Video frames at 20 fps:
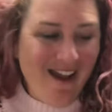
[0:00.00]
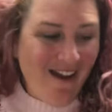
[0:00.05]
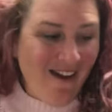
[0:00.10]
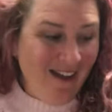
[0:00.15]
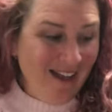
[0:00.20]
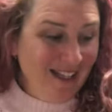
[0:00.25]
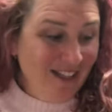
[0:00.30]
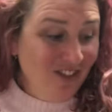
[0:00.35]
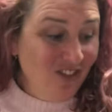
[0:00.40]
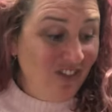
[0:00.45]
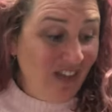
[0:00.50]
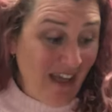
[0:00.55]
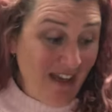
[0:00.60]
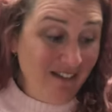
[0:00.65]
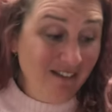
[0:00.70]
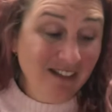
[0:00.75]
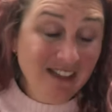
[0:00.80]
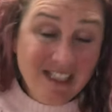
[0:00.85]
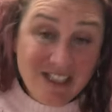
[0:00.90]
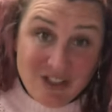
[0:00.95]
I can
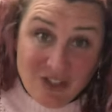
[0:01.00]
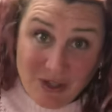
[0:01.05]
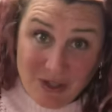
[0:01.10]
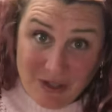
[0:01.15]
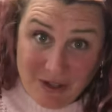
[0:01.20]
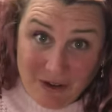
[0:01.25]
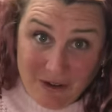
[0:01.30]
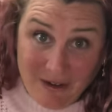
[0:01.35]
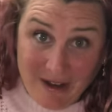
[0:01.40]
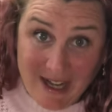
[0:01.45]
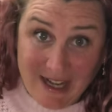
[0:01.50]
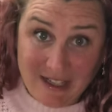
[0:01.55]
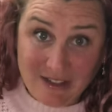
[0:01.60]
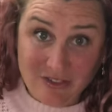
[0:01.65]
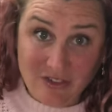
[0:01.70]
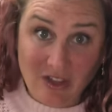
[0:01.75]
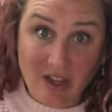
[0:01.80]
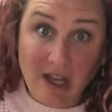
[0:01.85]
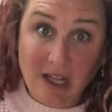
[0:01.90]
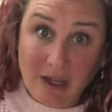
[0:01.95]
generally turn it
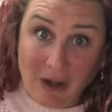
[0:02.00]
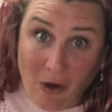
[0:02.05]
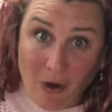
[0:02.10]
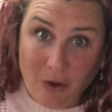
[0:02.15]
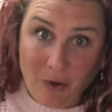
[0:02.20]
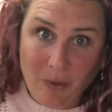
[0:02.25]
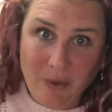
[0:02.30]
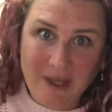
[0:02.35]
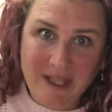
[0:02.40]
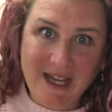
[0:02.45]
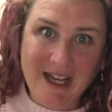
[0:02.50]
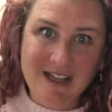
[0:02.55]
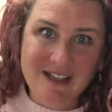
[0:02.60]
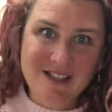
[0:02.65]
around a lot quicker.